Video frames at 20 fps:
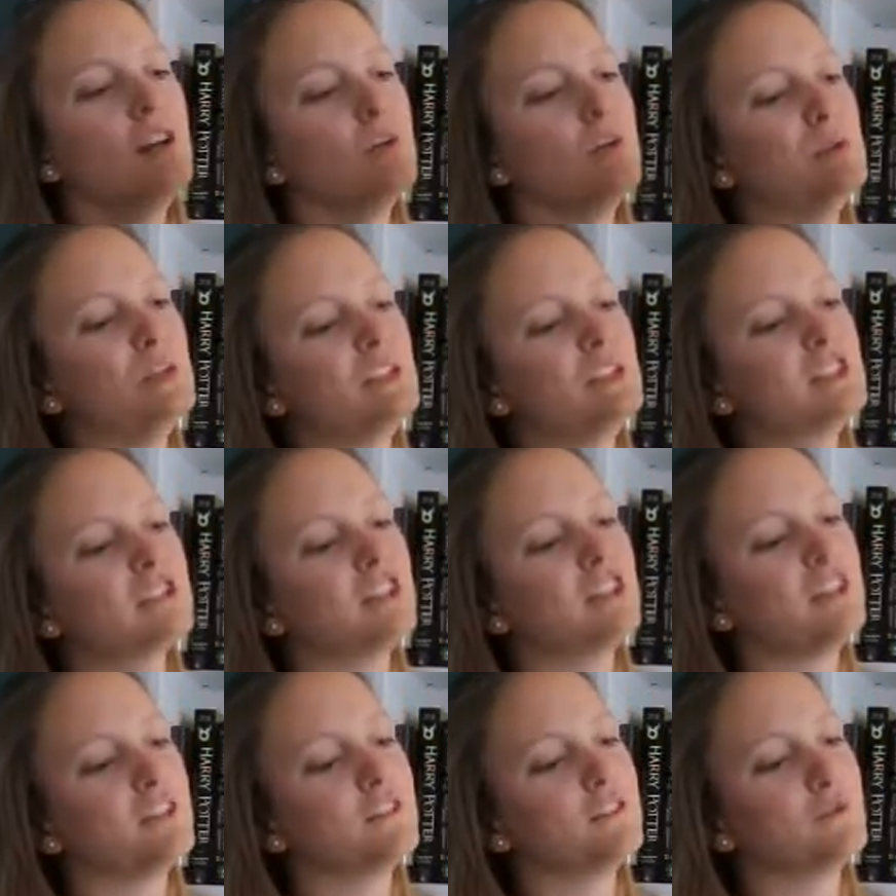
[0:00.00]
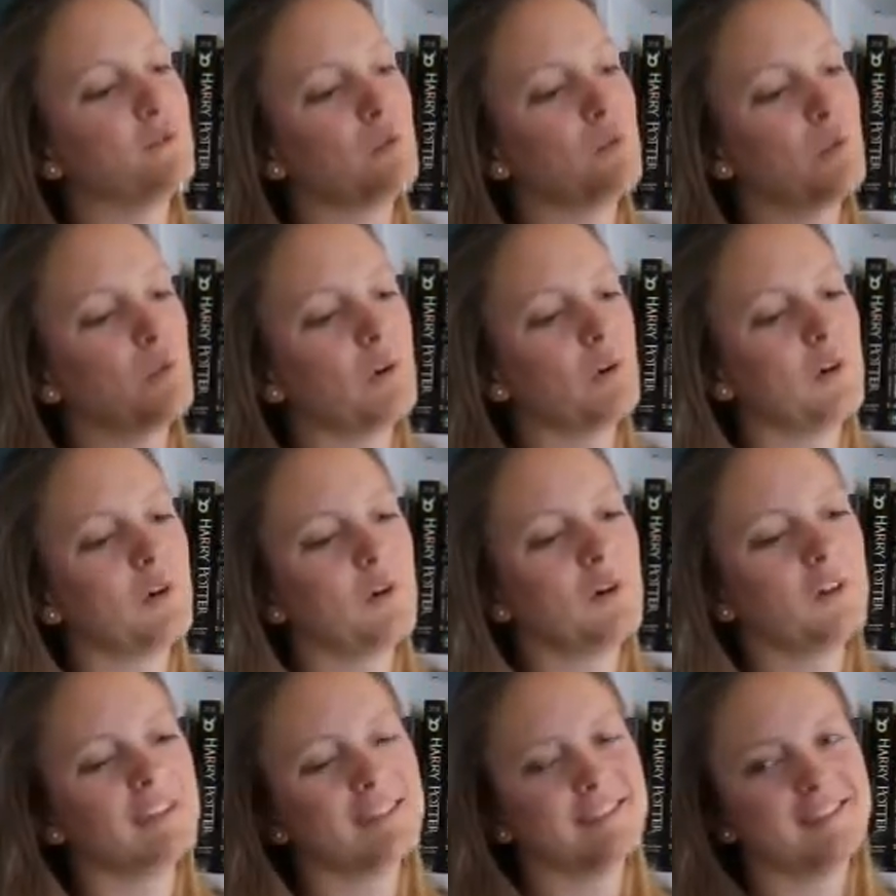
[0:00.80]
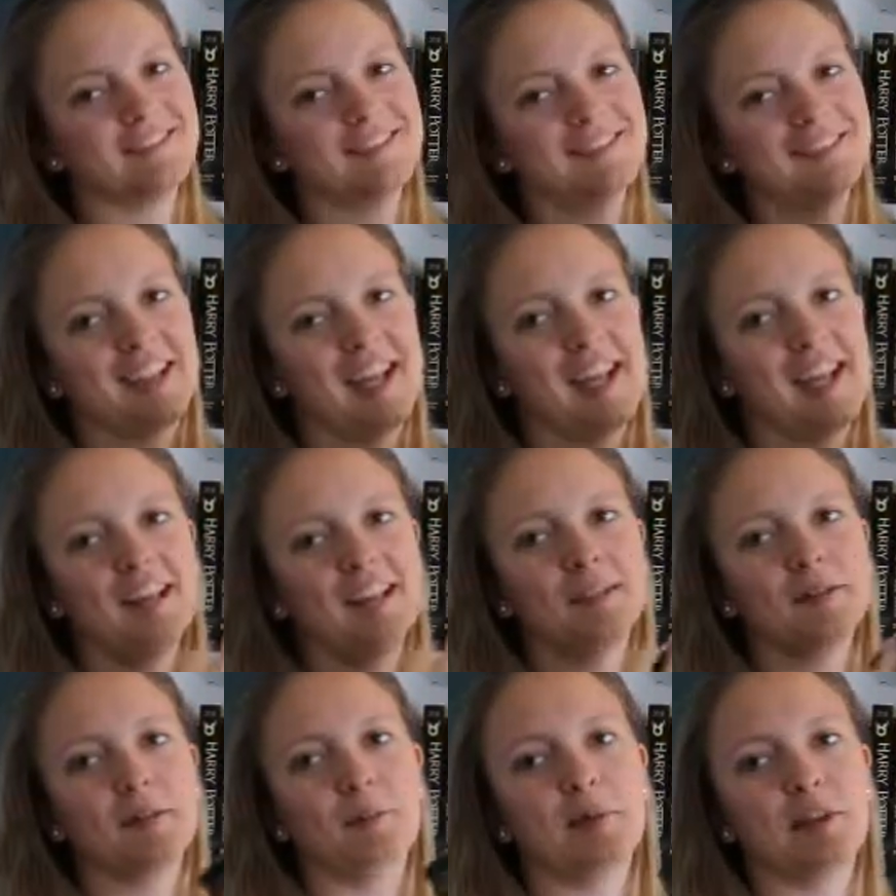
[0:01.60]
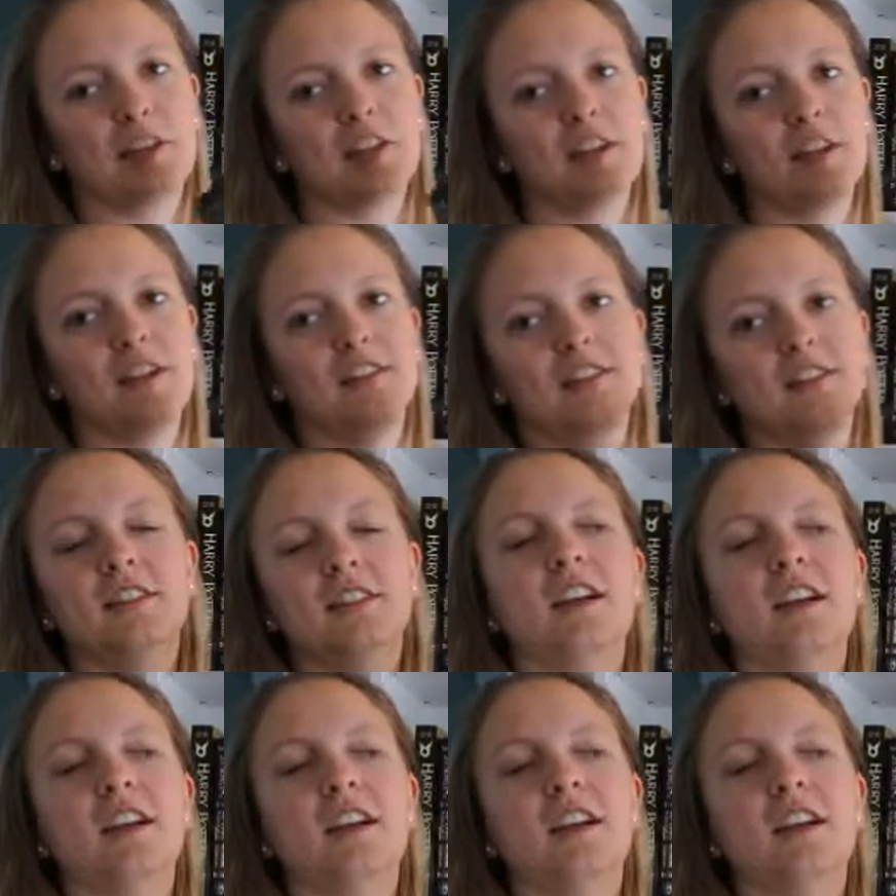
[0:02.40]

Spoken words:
which is kind of worn and stained, because